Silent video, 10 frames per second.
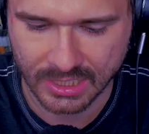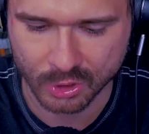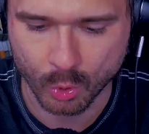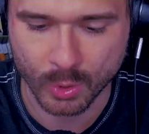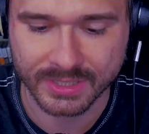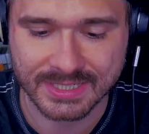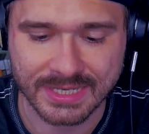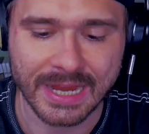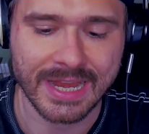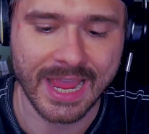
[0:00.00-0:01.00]
Core
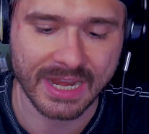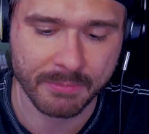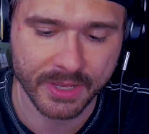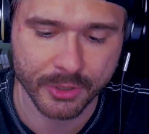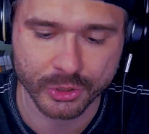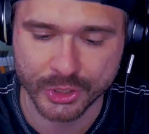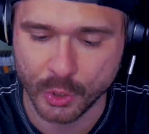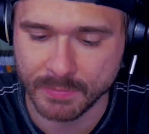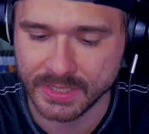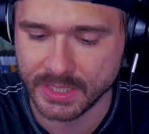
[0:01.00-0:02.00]
design animator
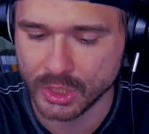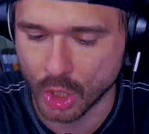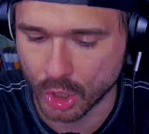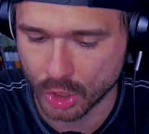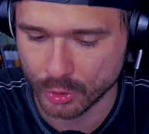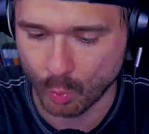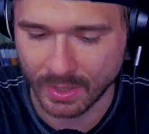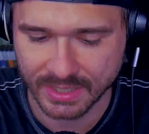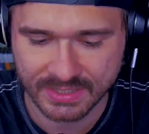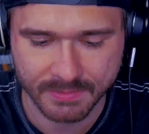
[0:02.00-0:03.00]
Toby Gard
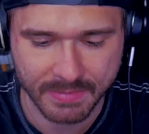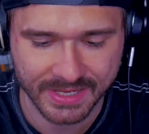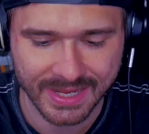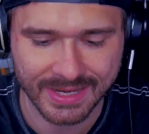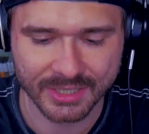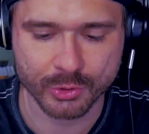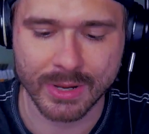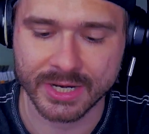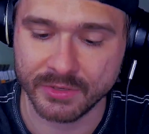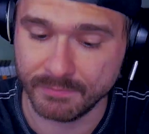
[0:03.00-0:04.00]
wanted to make an
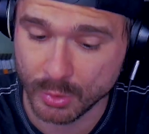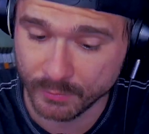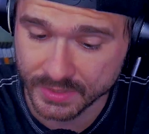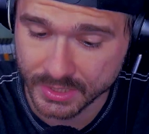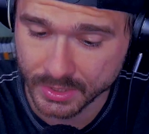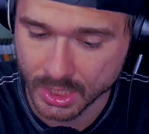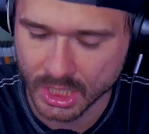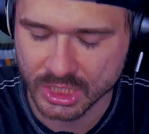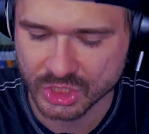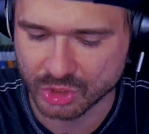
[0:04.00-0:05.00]
interactive movie
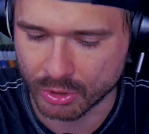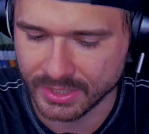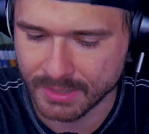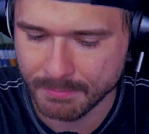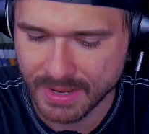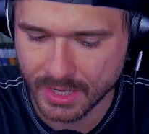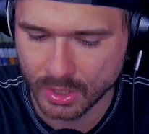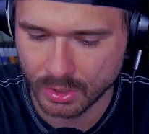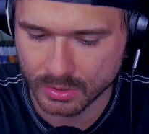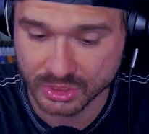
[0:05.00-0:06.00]
starring a
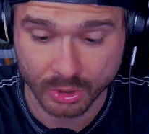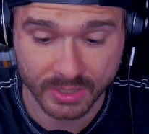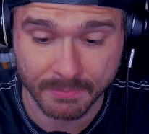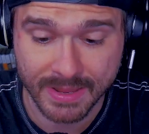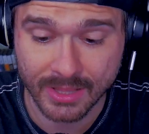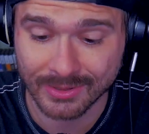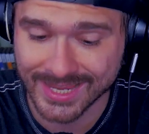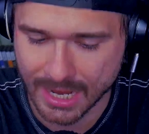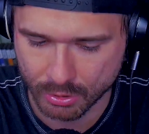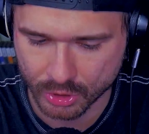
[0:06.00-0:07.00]
male
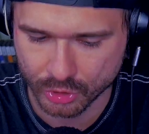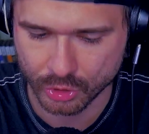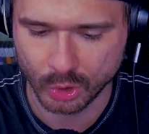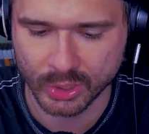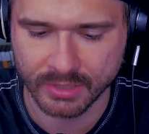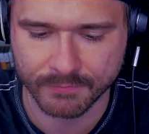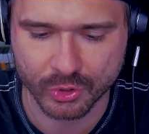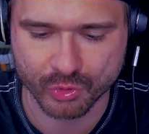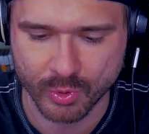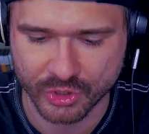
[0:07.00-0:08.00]
character looking for
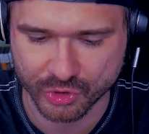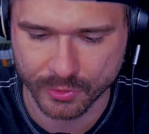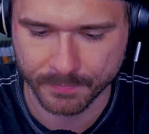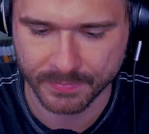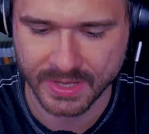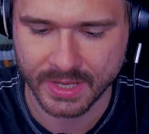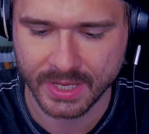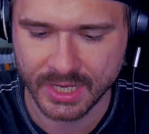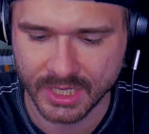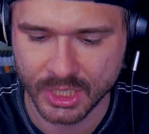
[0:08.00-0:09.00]
treasure
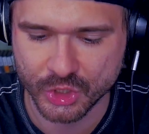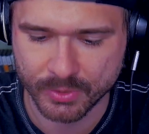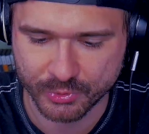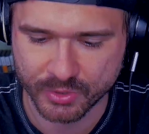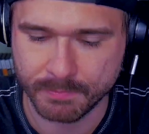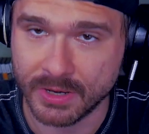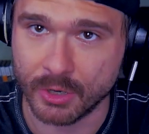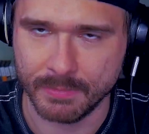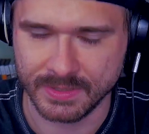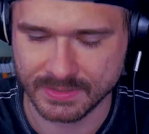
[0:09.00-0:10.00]
in Egyptian
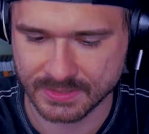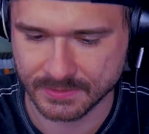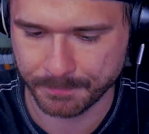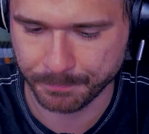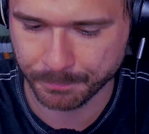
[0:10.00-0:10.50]
pyramids.